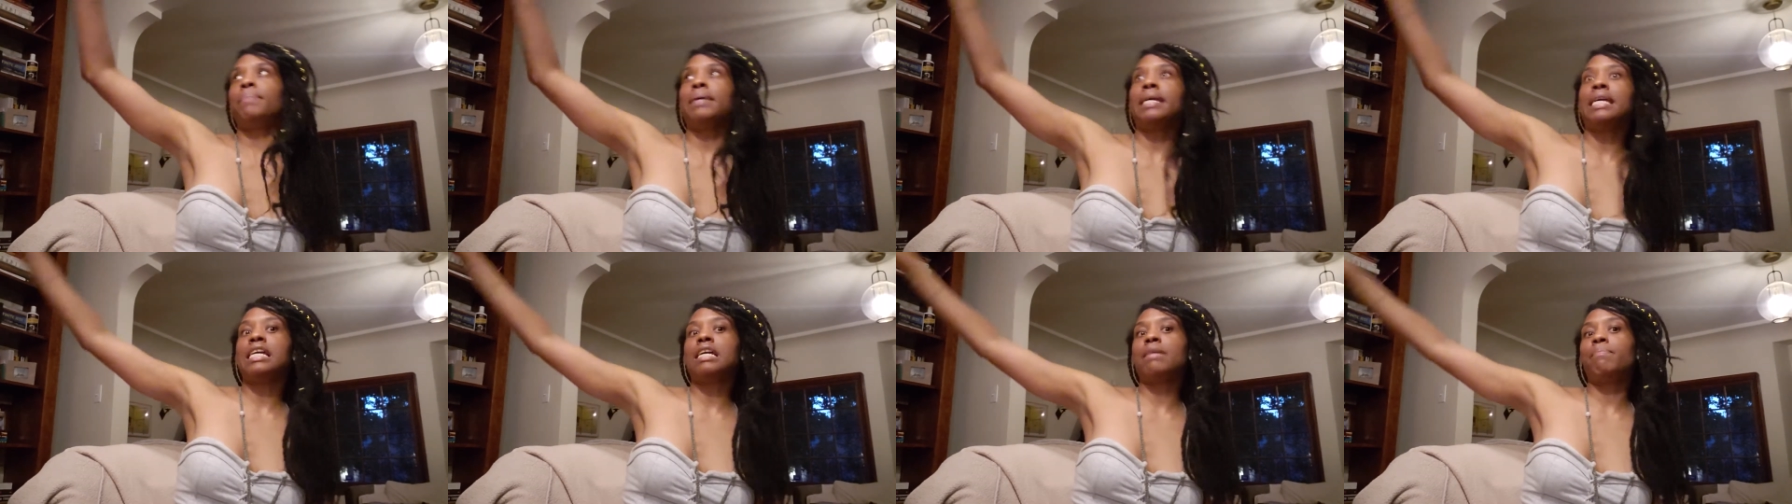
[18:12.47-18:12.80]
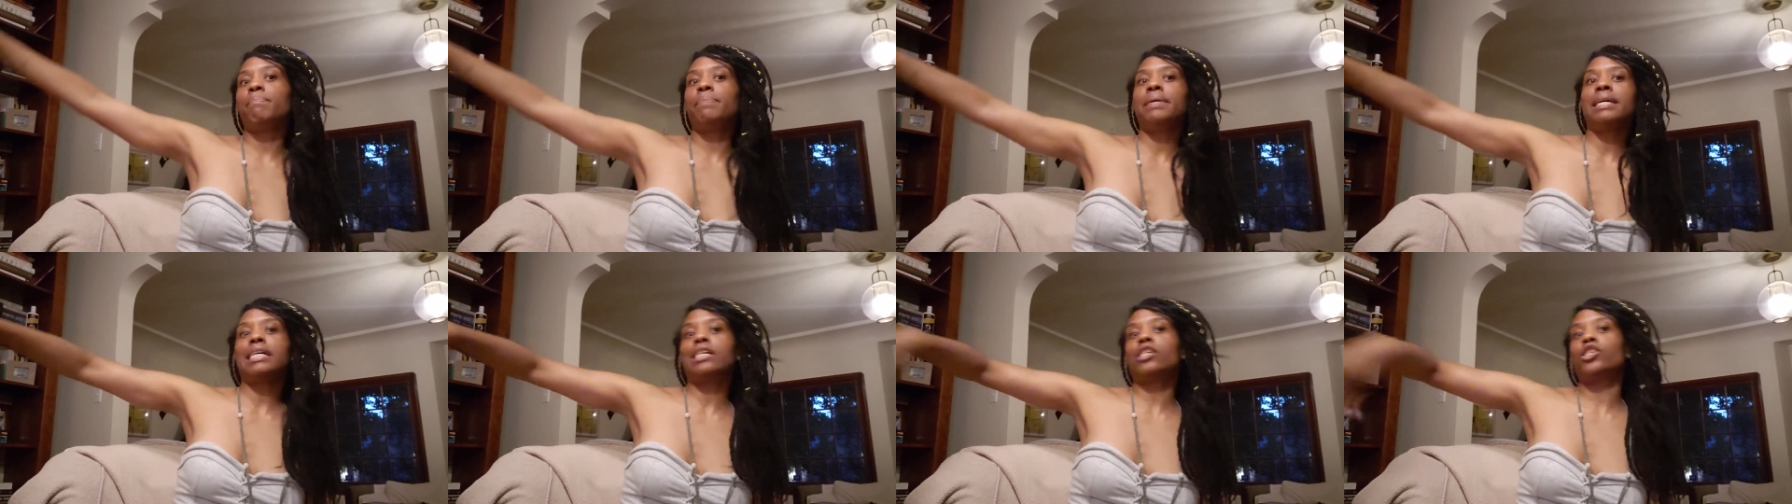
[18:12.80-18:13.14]
big
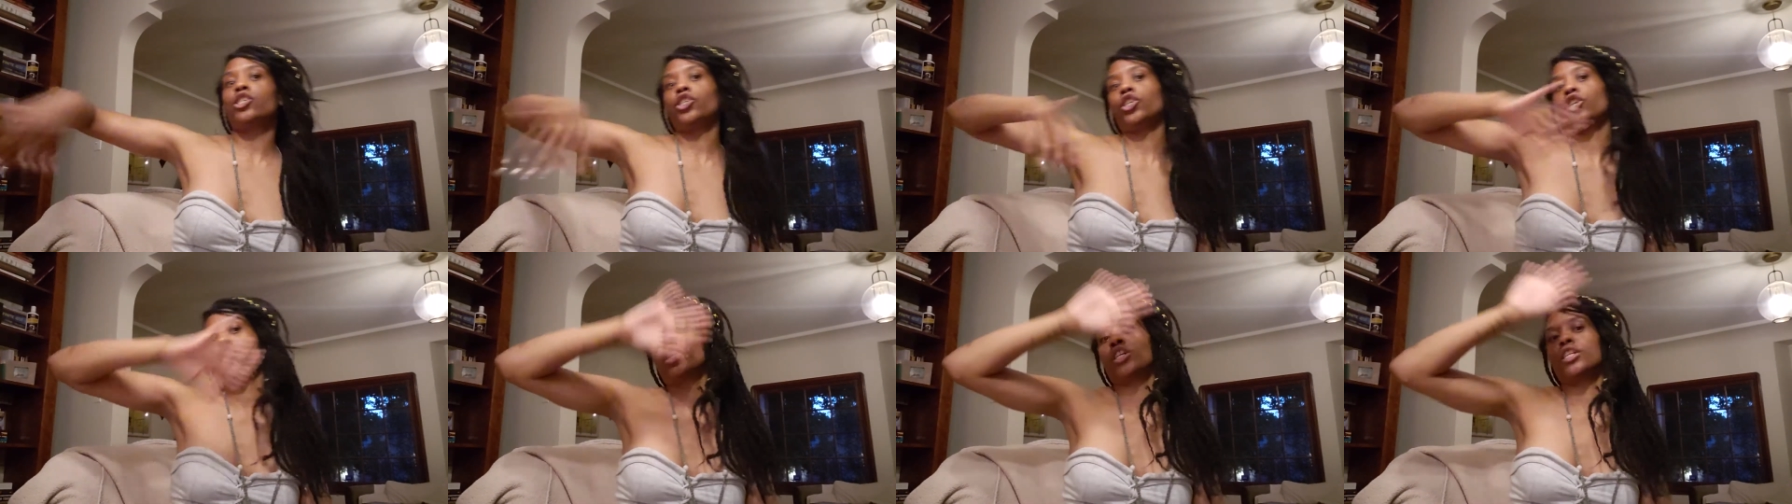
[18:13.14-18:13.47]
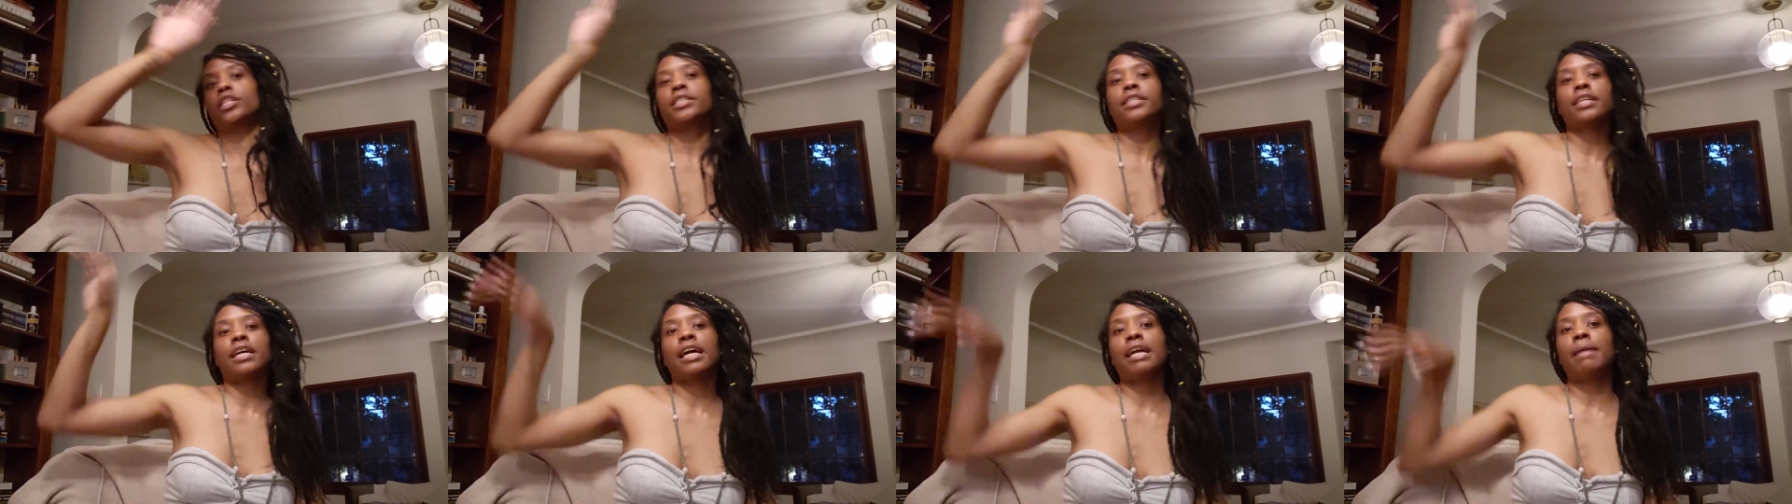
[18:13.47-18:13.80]

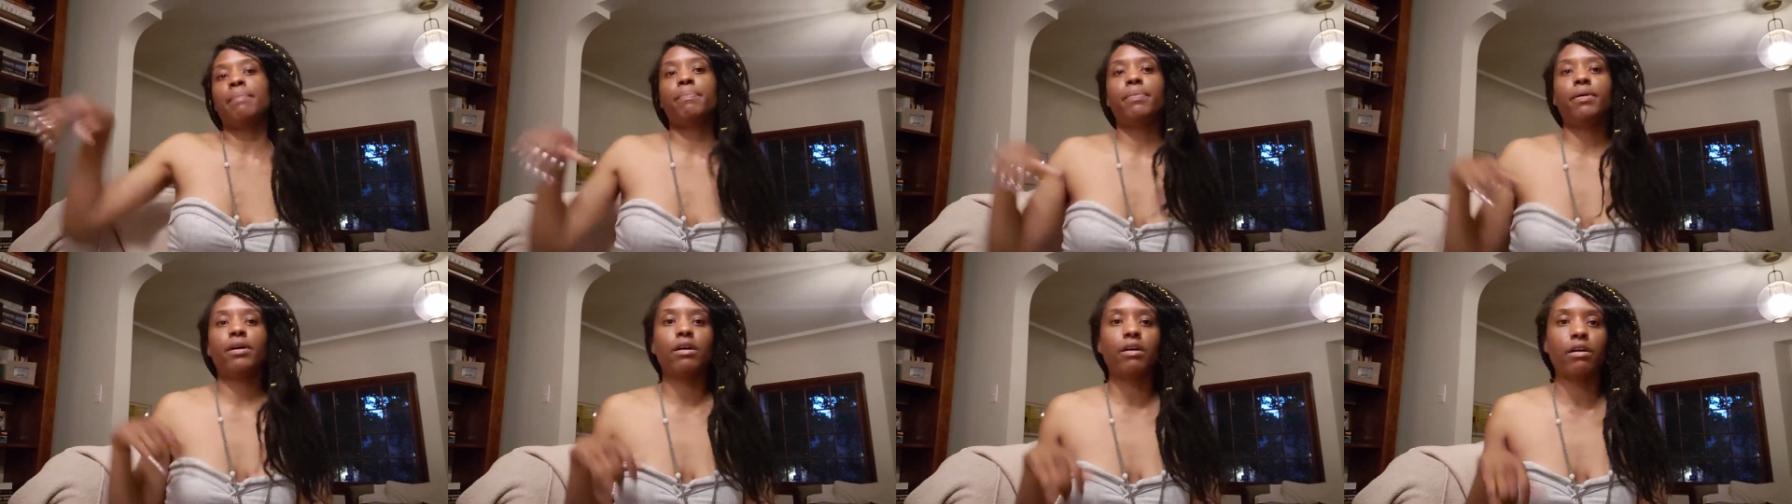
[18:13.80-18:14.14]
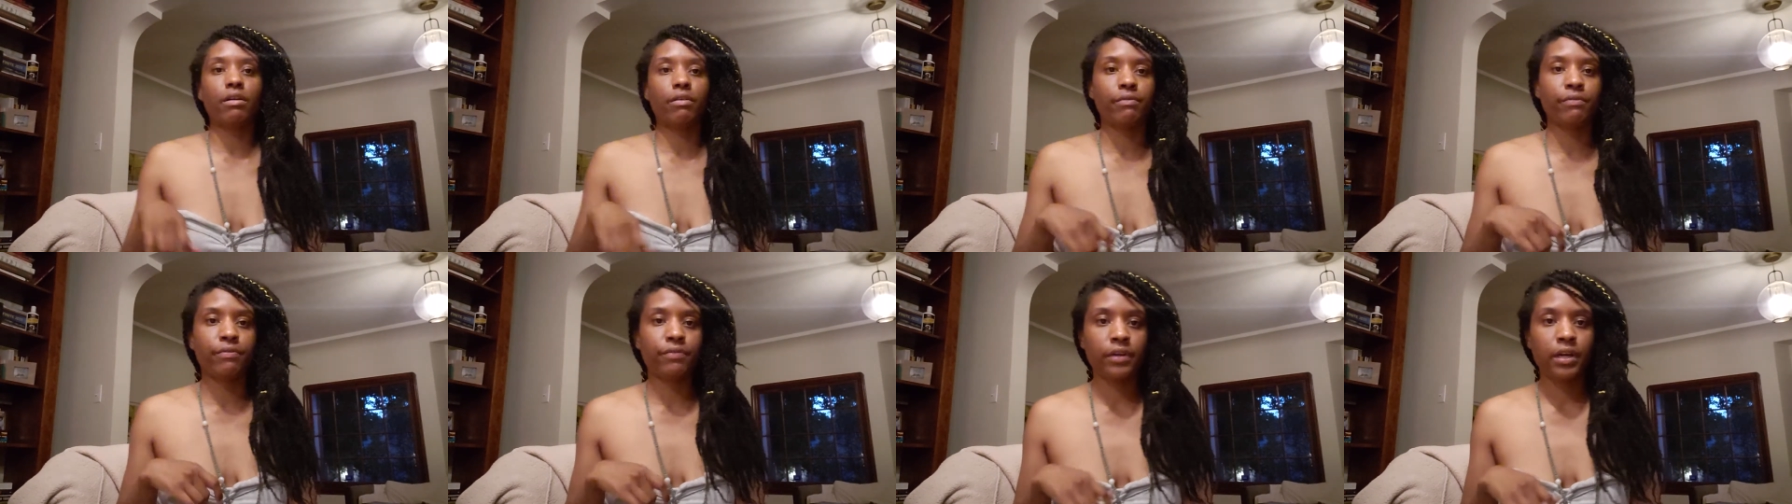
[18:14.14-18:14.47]
picture type
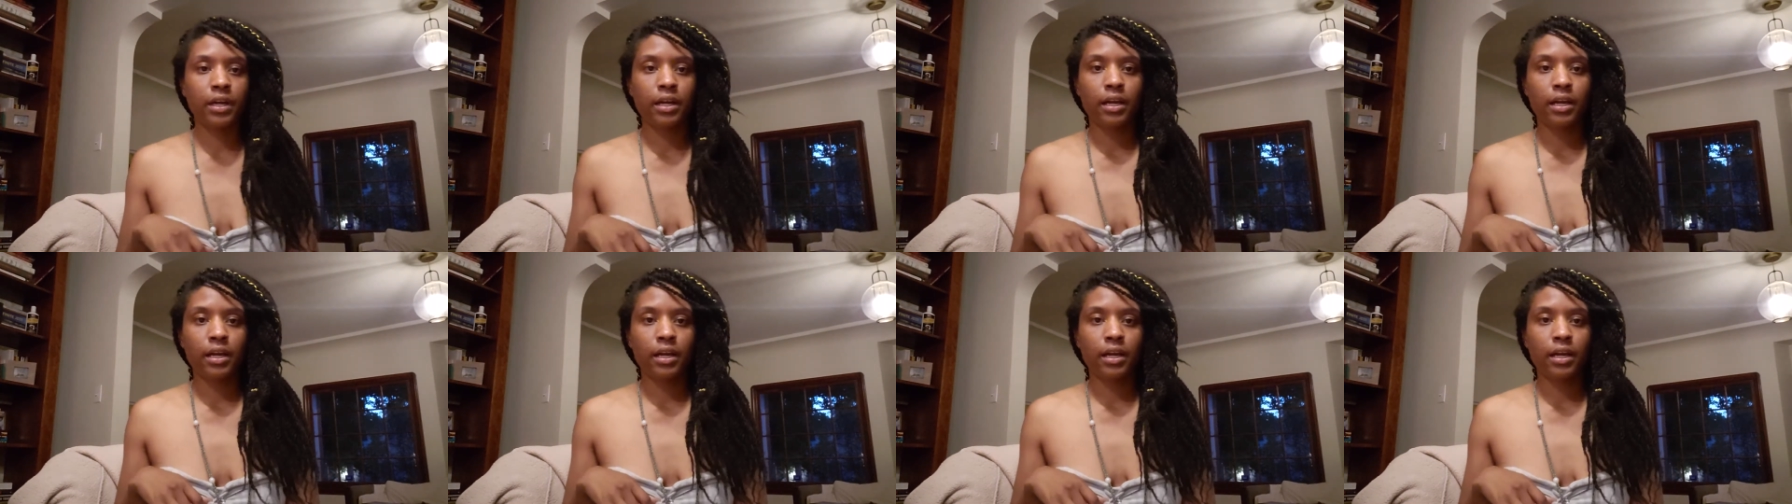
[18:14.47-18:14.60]
of